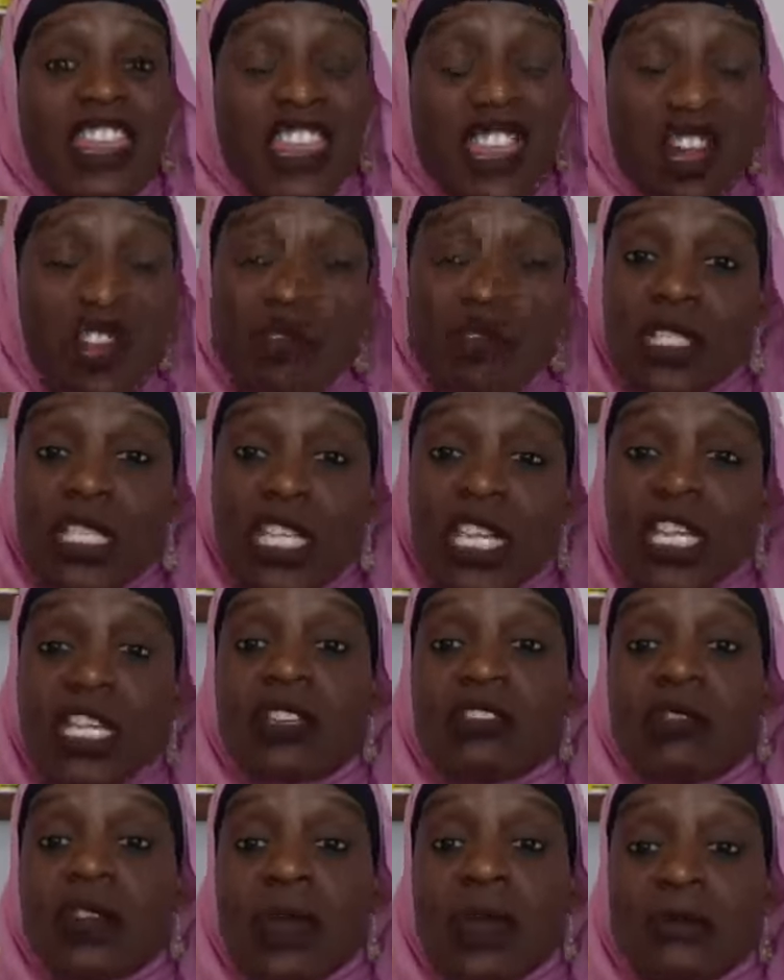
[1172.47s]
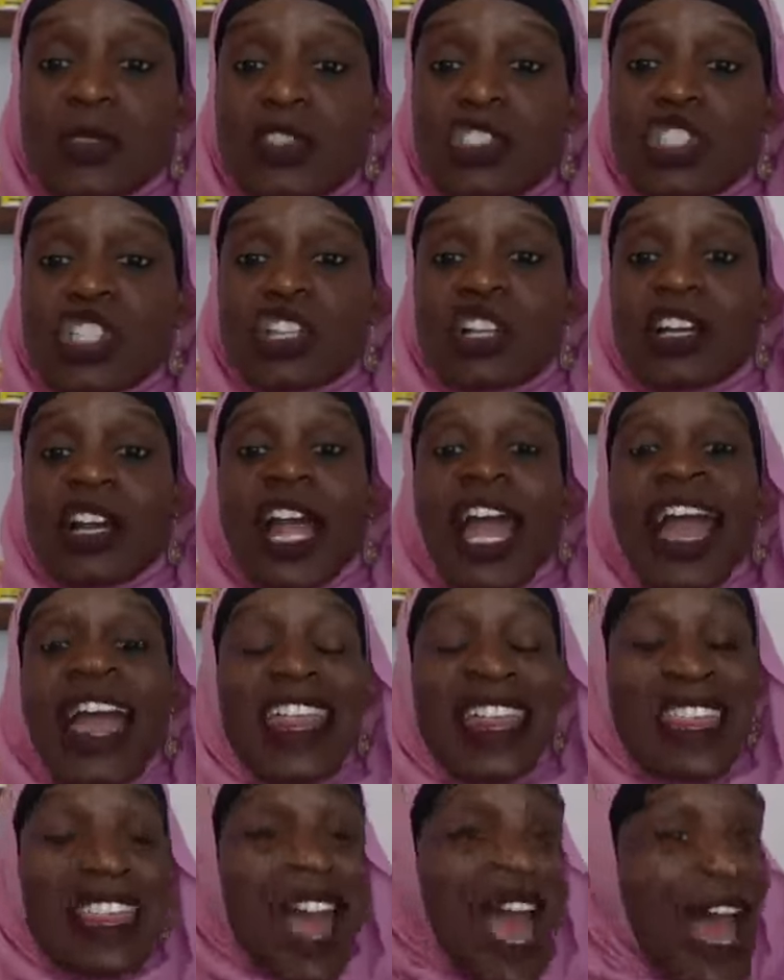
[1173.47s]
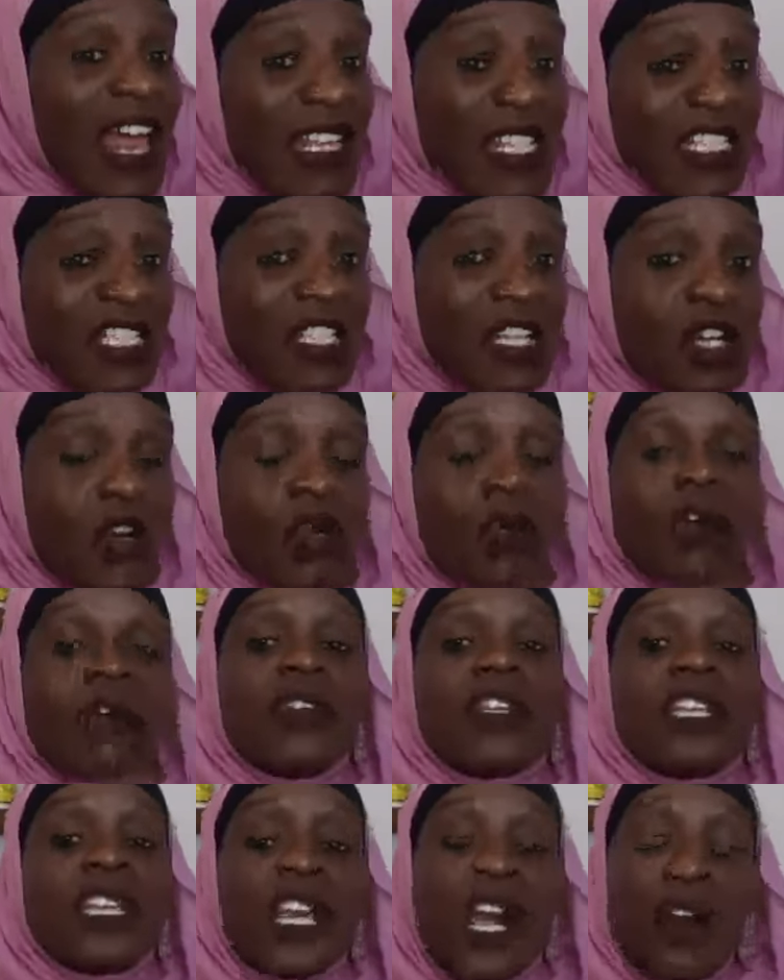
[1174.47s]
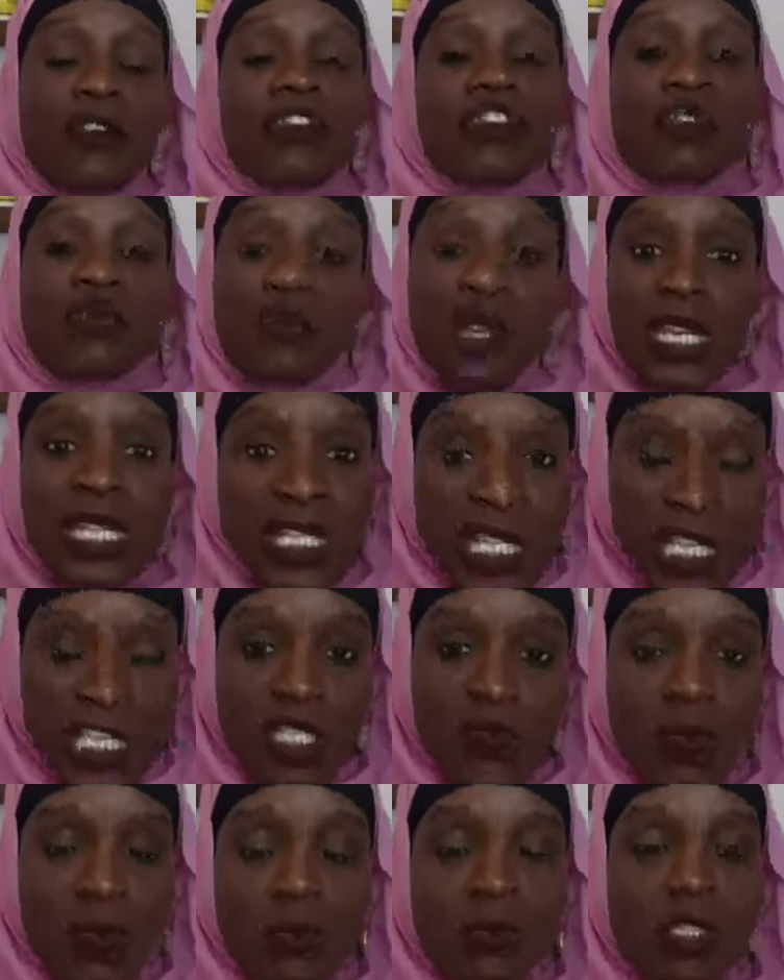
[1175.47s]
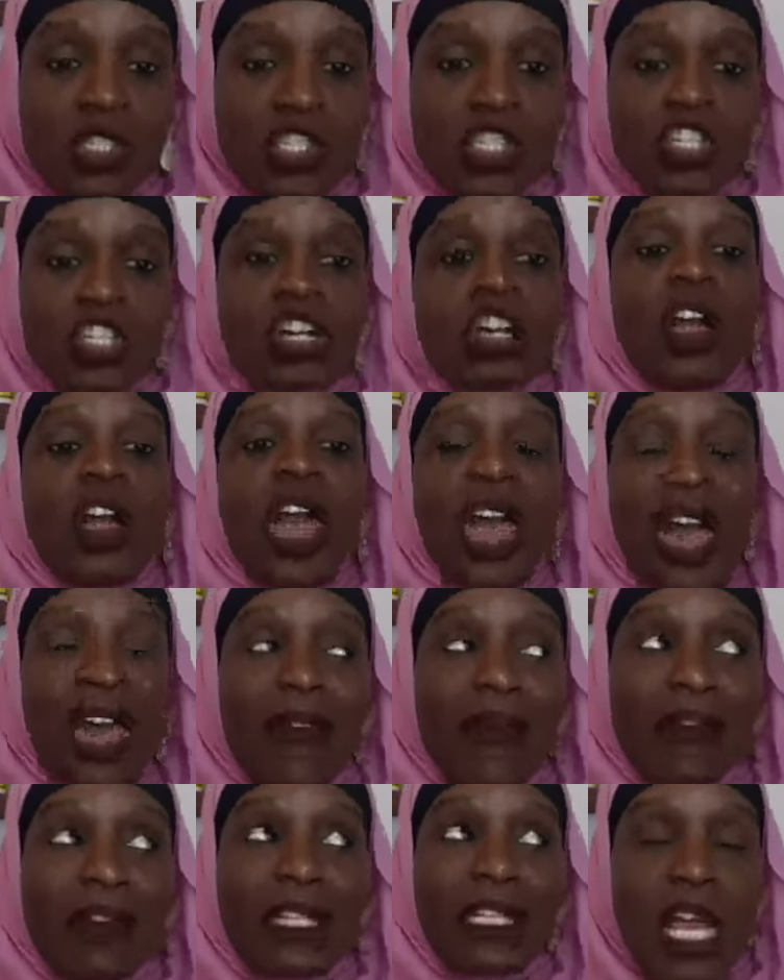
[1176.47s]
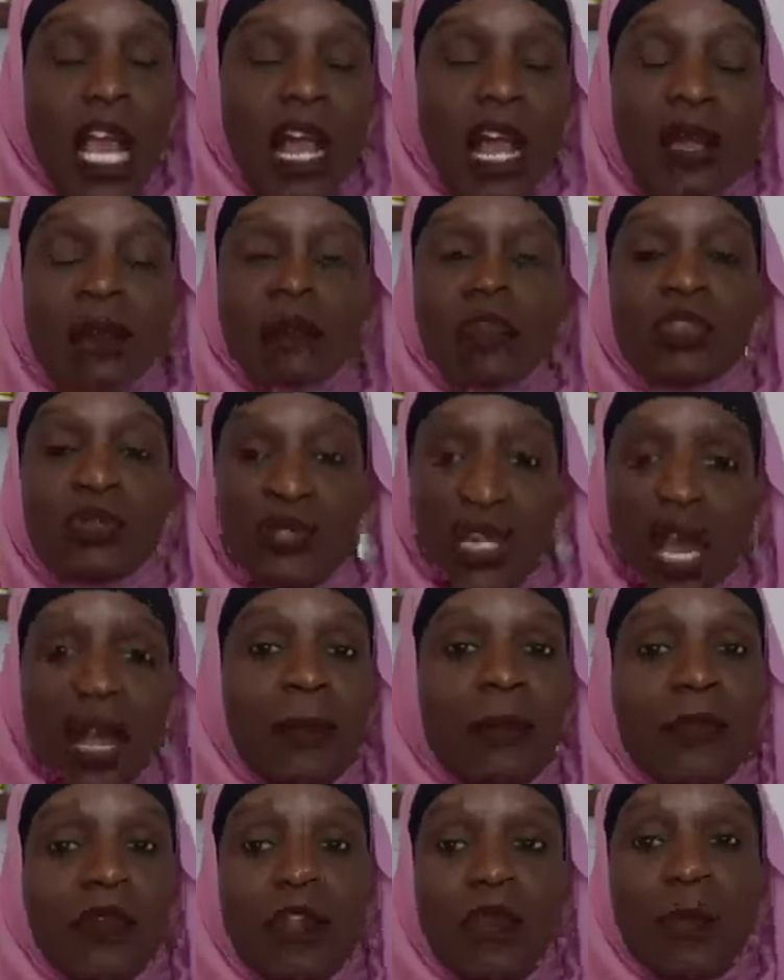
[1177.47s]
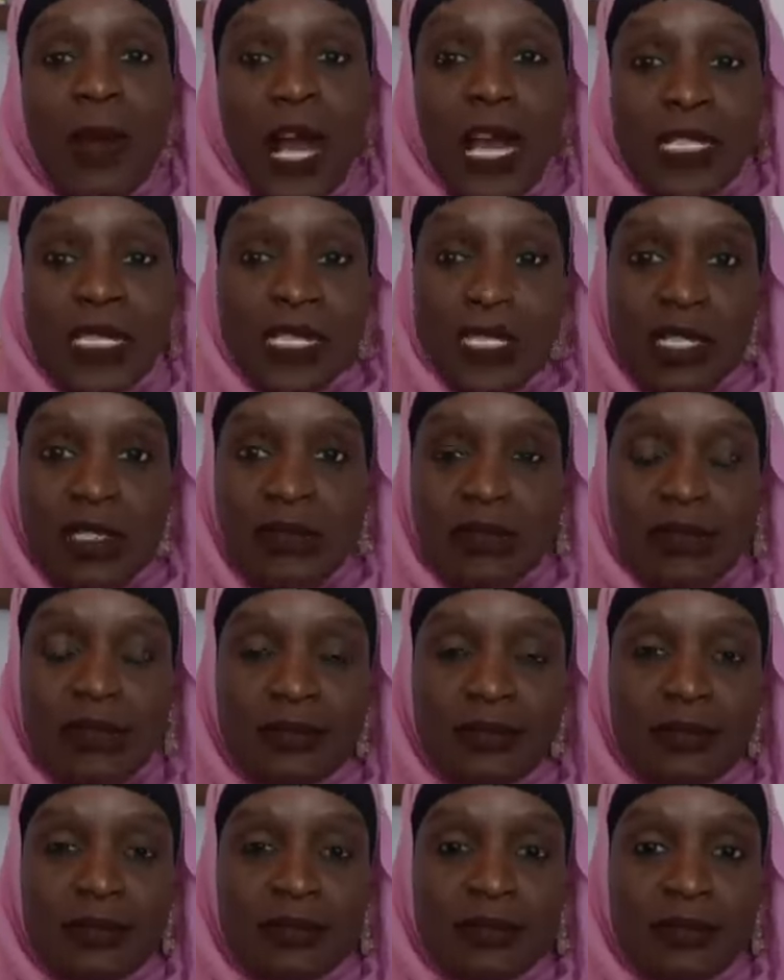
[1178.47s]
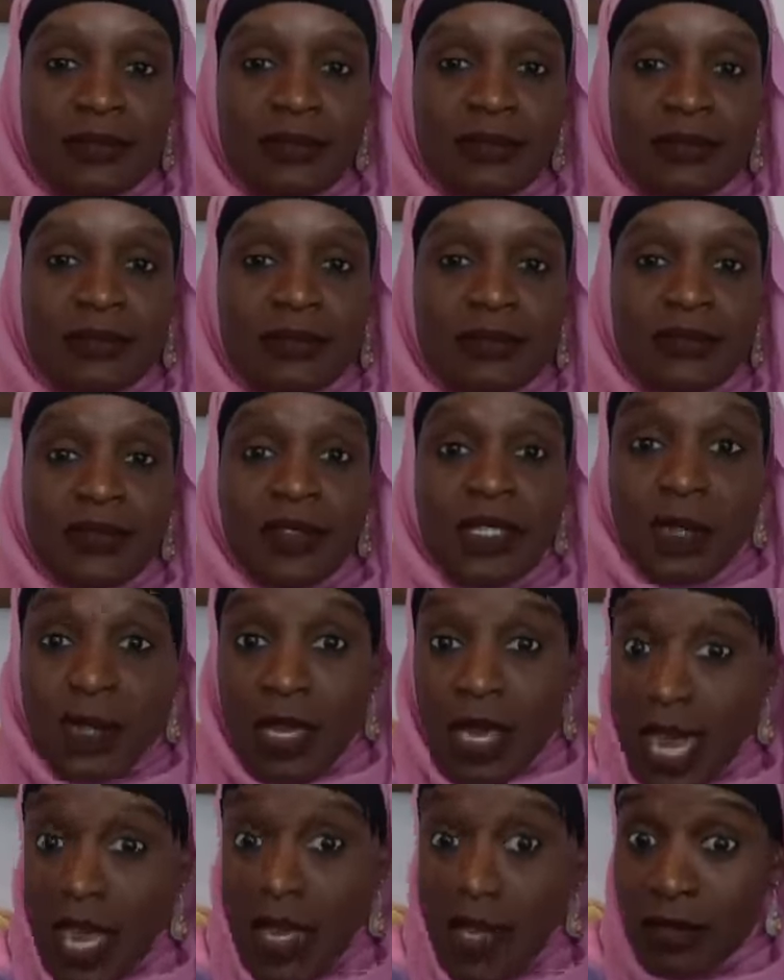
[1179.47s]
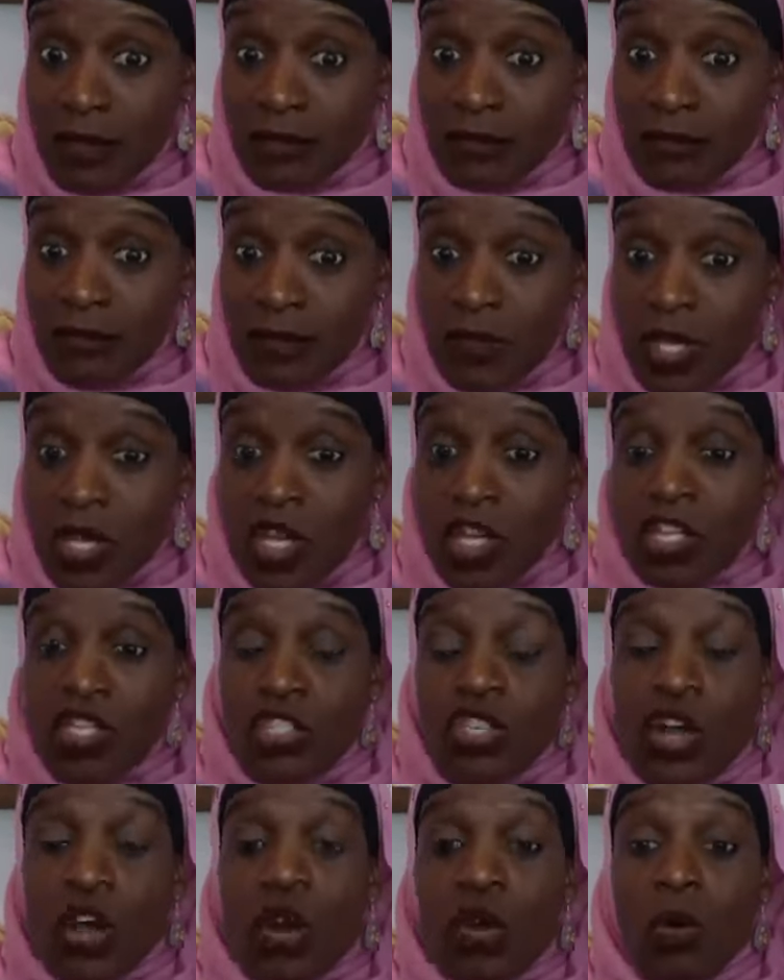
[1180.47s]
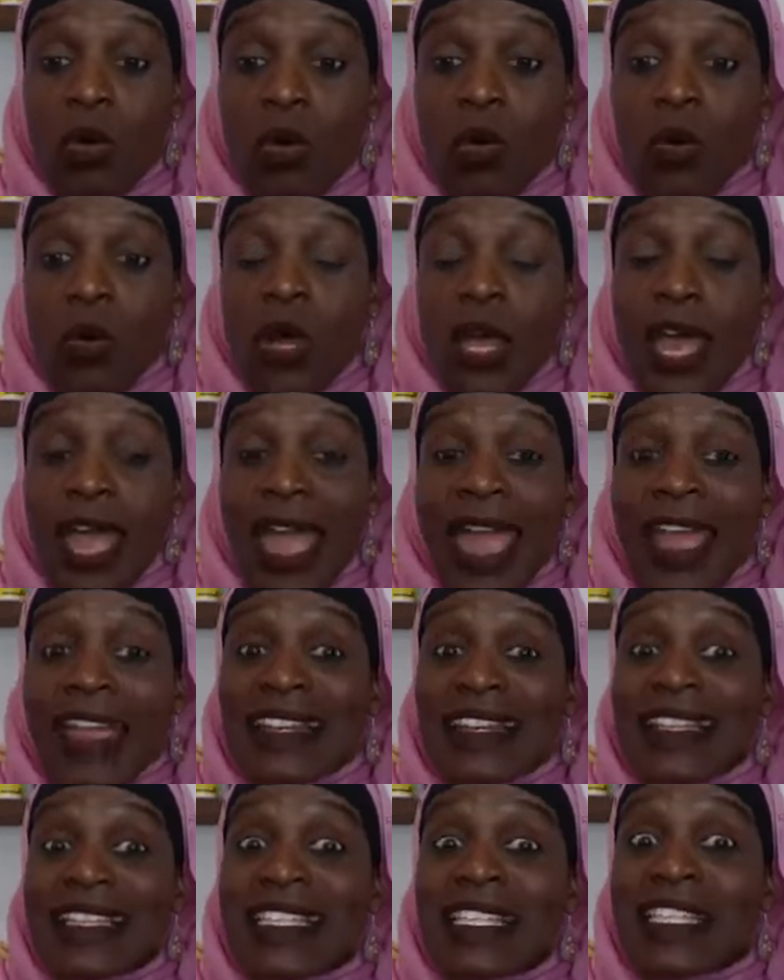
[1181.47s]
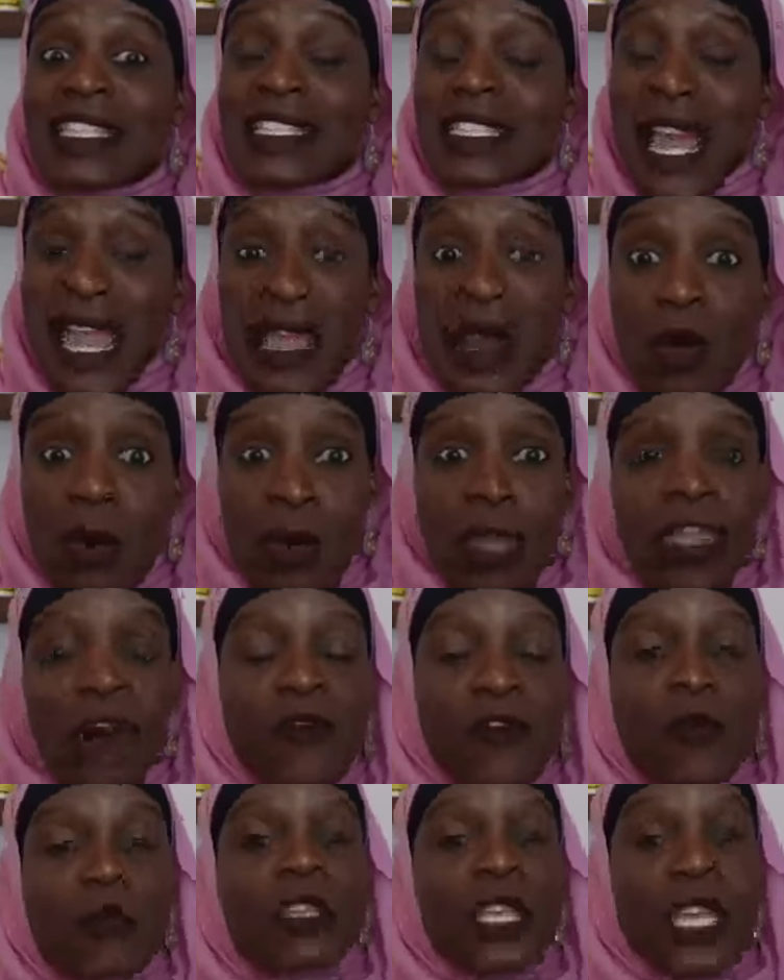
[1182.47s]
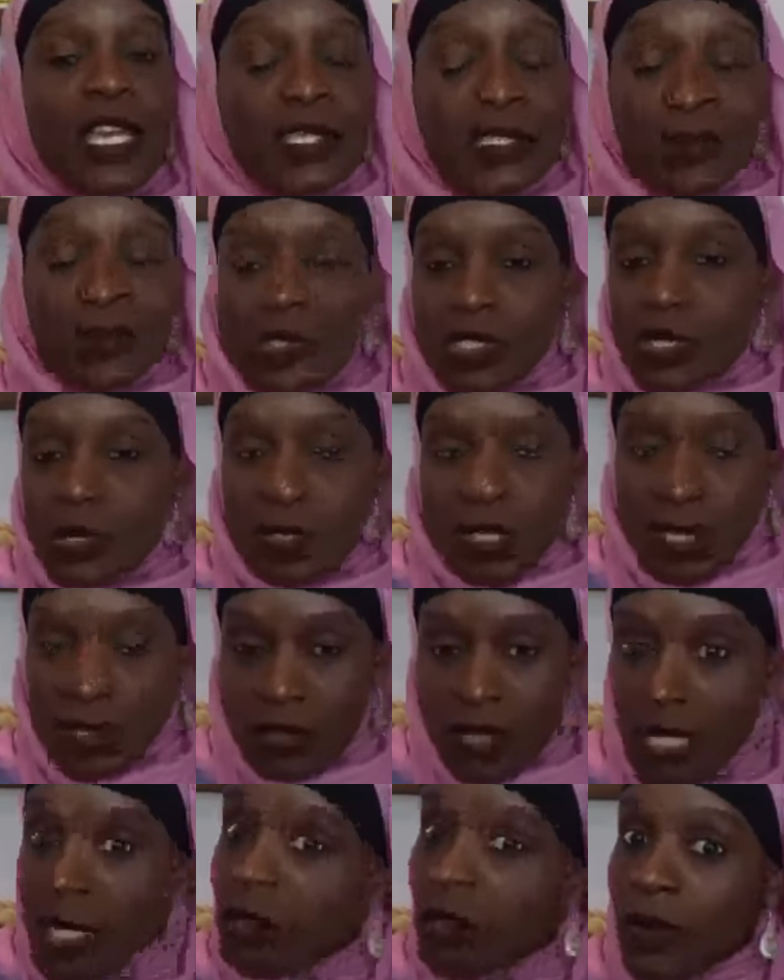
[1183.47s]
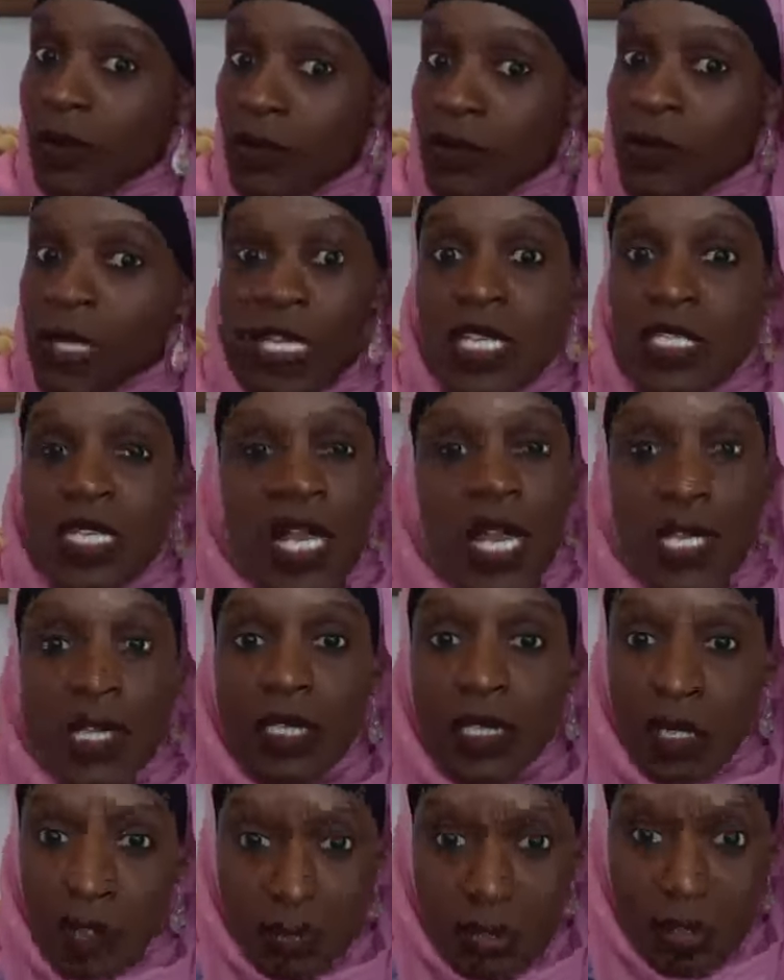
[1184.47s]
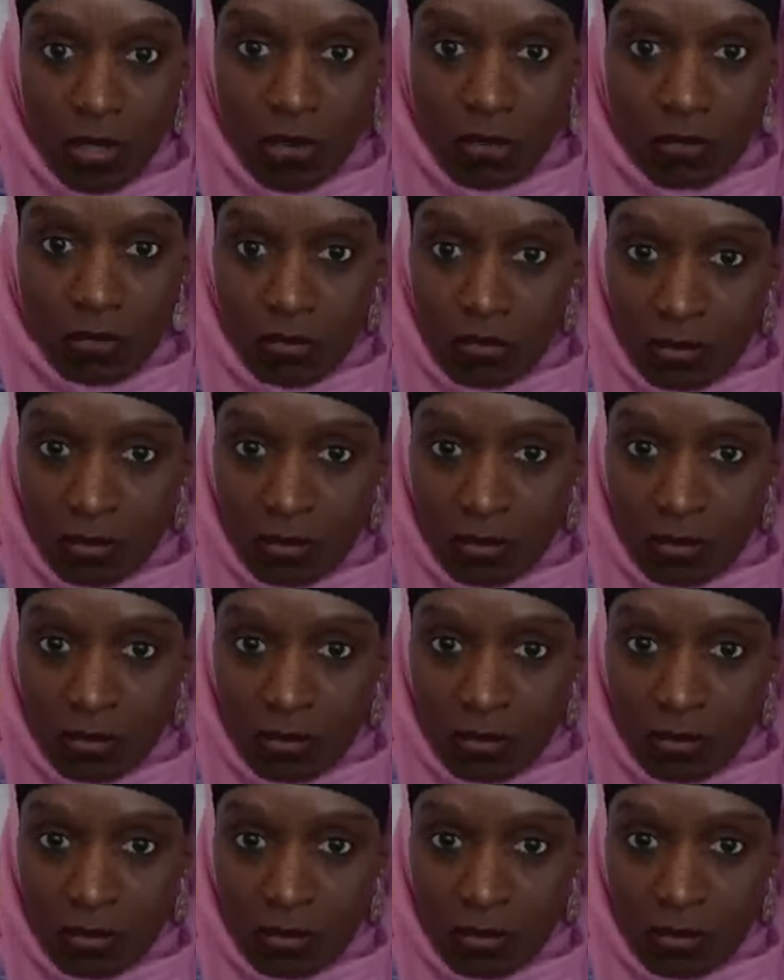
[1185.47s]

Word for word: 13 grams of sugar. That is the equivalent of three teaspoons of sugar every time you top your pasta. Okay? So and stay away from things. I'm just gonna tell you, stay away from things like yogurt,